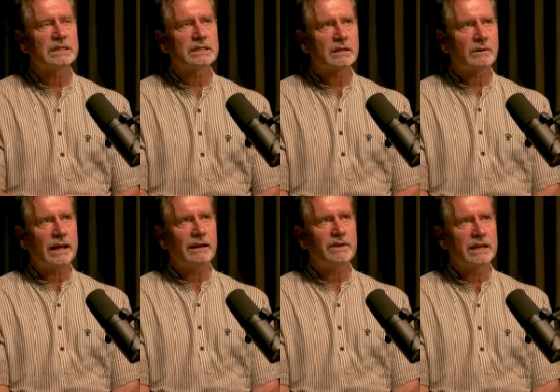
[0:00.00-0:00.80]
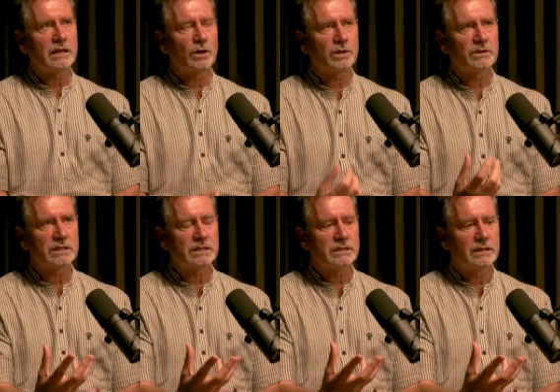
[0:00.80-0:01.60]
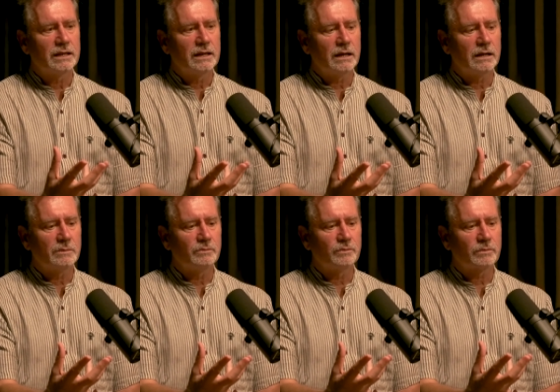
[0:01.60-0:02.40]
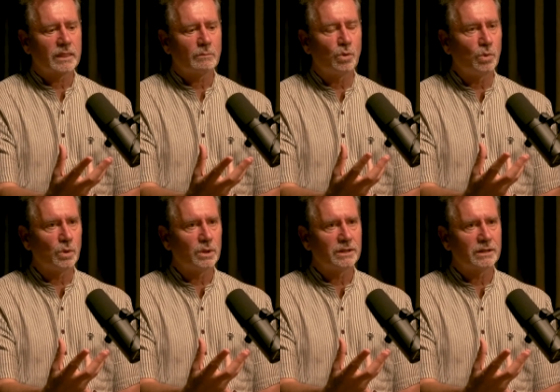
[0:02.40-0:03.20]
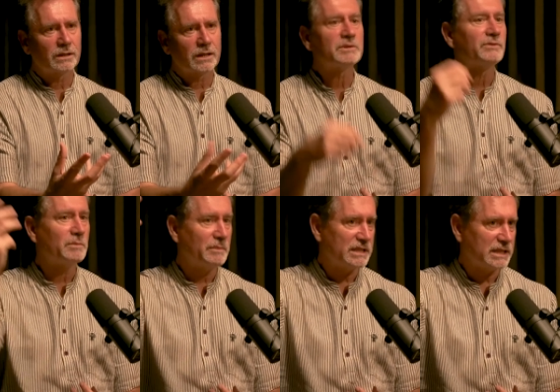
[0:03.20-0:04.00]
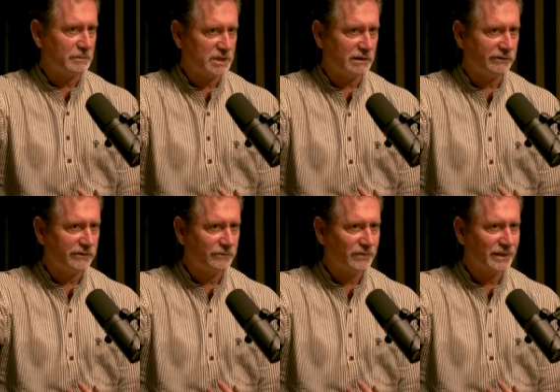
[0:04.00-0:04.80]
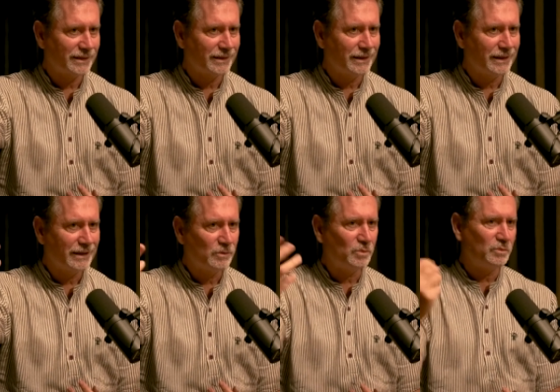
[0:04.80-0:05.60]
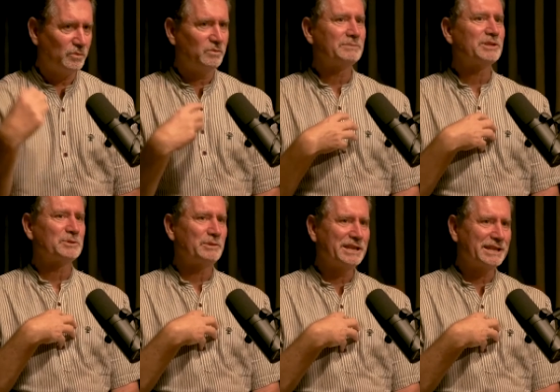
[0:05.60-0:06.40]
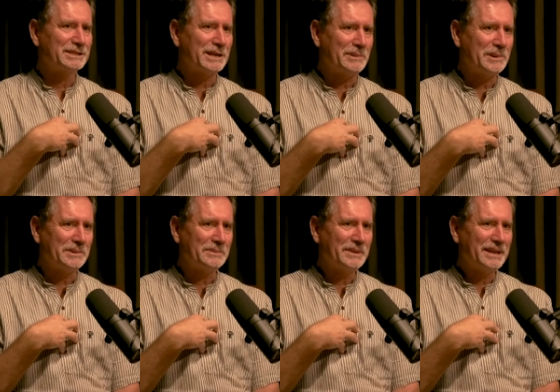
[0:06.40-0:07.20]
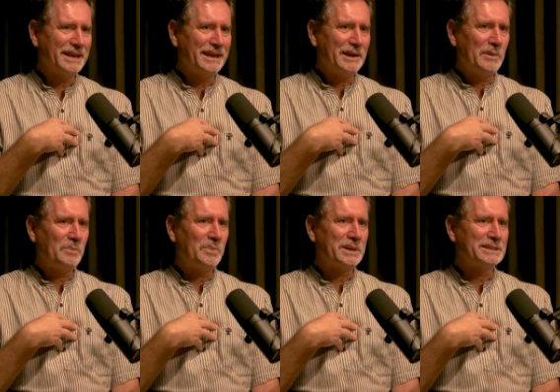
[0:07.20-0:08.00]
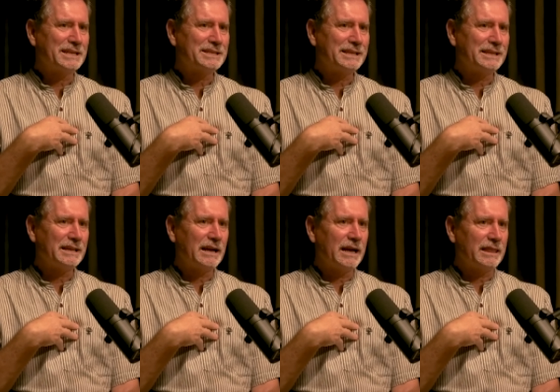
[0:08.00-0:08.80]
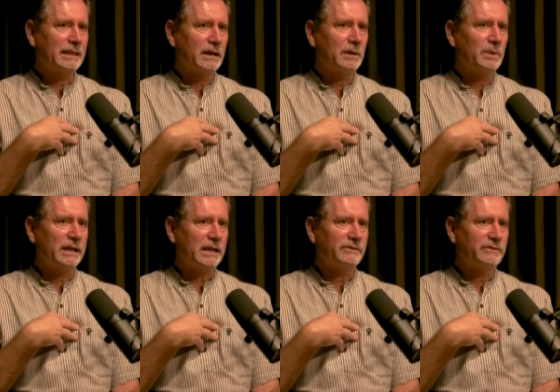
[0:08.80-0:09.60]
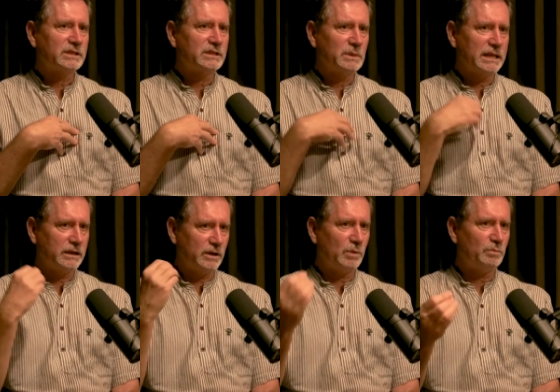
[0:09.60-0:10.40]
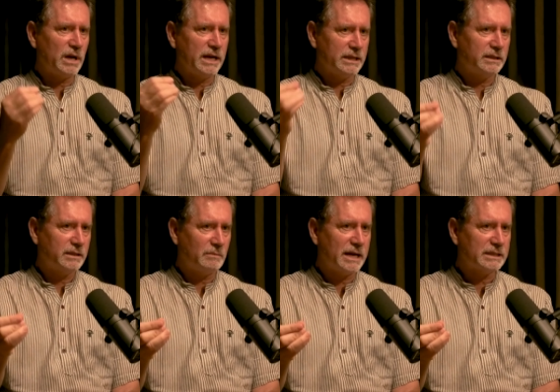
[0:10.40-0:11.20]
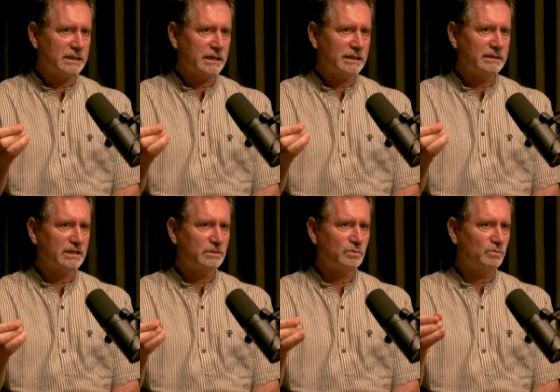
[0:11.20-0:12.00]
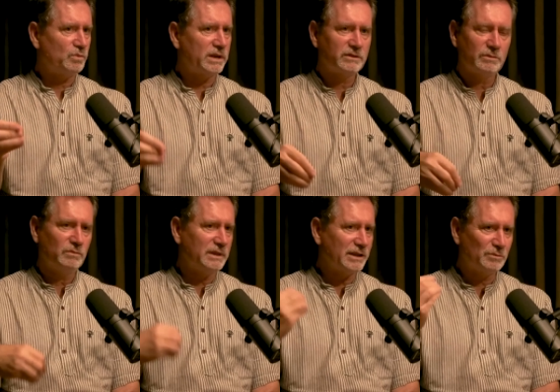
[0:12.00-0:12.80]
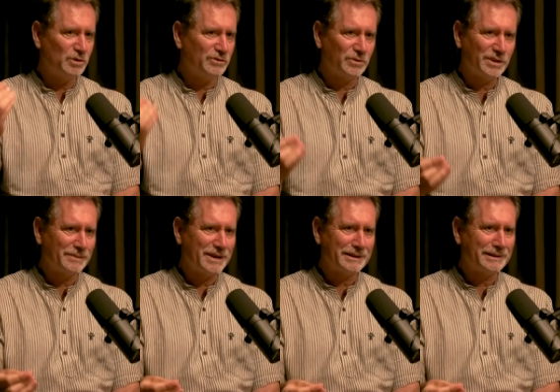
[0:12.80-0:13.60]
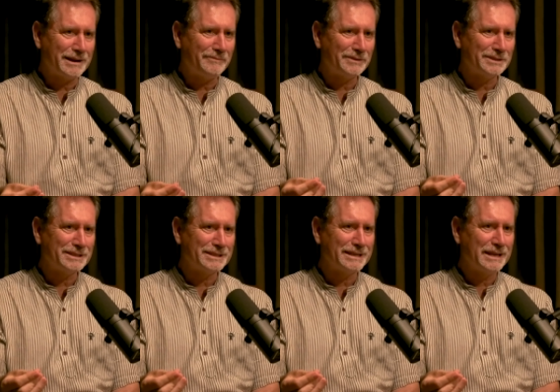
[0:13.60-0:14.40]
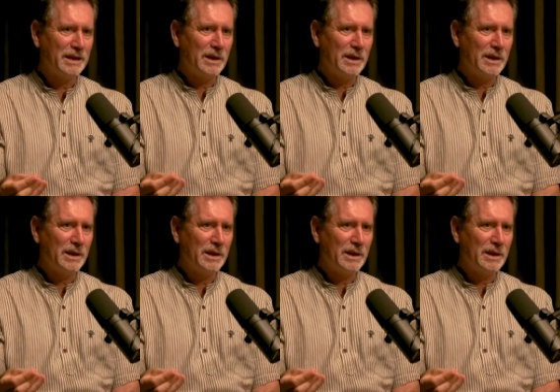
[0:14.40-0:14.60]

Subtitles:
this craving and a lot of this pull comes from the master himself. Sometimes we think it's our own, but it's actually, I believe, stimulated a lot by the master. And this is one of another beautiful thing about heartfulness is that,